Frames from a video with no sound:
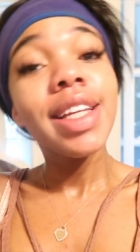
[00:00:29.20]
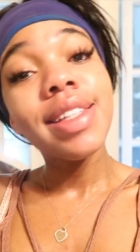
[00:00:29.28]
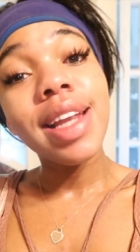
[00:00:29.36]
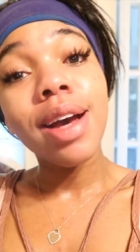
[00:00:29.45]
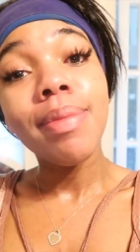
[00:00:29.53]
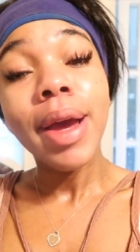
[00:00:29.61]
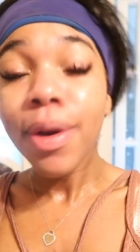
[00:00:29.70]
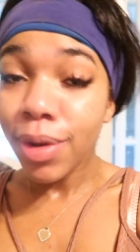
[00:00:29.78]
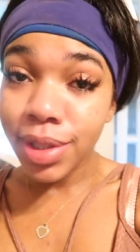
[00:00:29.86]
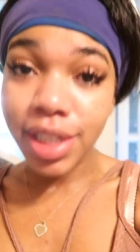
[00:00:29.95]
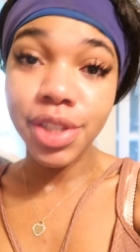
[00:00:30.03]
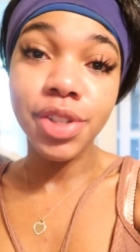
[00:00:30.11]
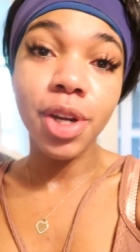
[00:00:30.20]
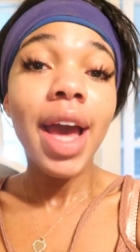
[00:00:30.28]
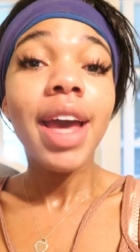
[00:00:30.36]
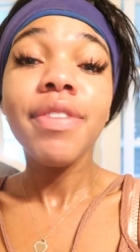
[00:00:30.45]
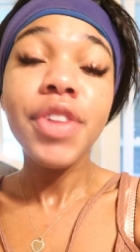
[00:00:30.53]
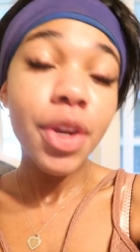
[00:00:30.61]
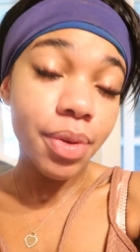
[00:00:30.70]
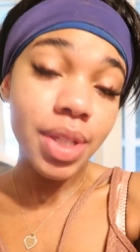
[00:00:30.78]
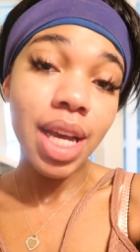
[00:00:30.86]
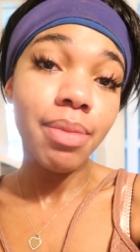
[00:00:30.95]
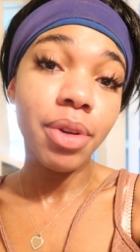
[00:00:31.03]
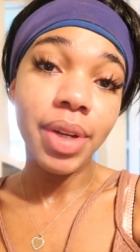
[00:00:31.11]
is now my old intro. I have no
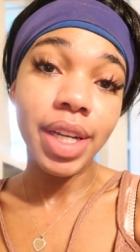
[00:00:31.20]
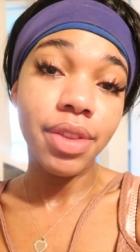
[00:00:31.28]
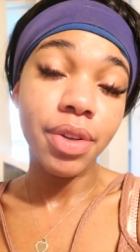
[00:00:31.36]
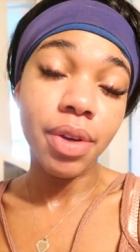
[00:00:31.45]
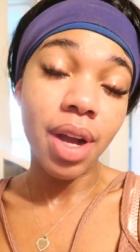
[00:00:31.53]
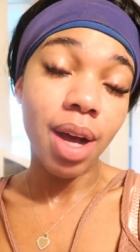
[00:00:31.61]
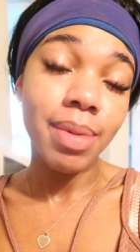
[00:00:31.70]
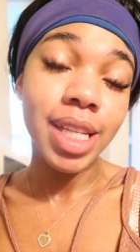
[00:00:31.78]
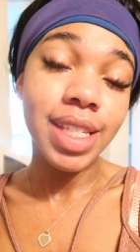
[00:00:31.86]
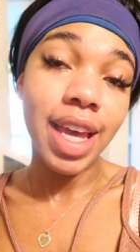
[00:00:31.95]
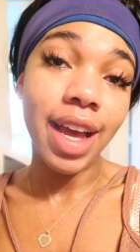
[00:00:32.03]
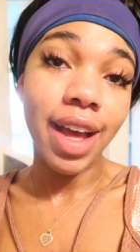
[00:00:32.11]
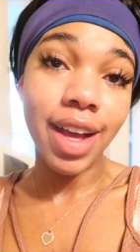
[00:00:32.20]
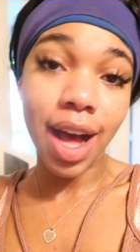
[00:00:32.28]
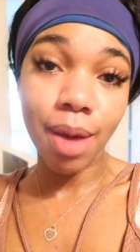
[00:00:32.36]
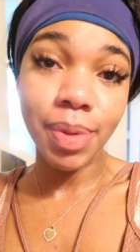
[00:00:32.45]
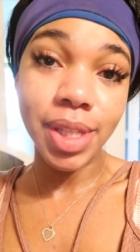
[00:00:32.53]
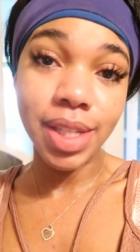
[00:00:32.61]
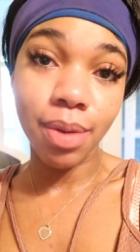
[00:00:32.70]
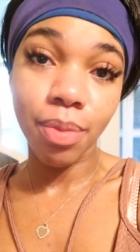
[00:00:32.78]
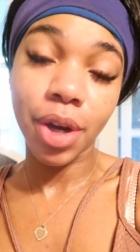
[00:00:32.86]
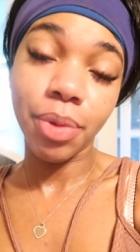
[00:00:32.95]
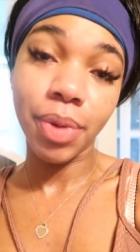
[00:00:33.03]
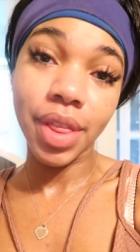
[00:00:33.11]
time to read through comments saying I copied
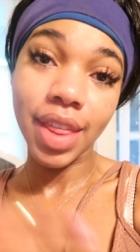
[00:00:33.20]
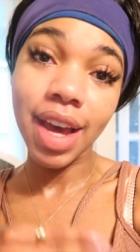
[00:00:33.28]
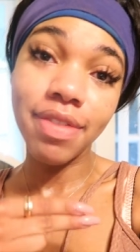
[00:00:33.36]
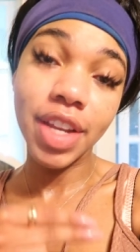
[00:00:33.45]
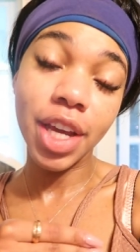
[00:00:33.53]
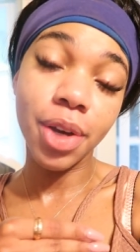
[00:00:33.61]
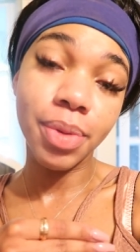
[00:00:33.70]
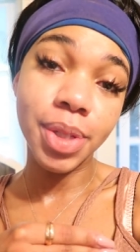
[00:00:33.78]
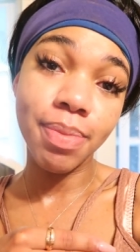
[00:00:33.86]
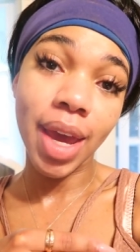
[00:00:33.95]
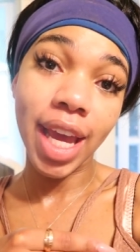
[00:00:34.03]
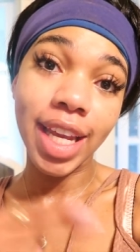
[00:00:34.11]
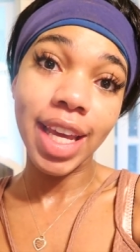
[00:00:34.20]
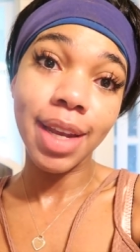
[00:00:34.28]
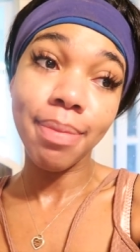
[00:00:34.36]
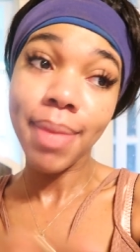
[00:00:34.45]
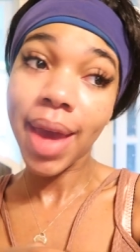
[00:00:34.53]
someone when that video was made in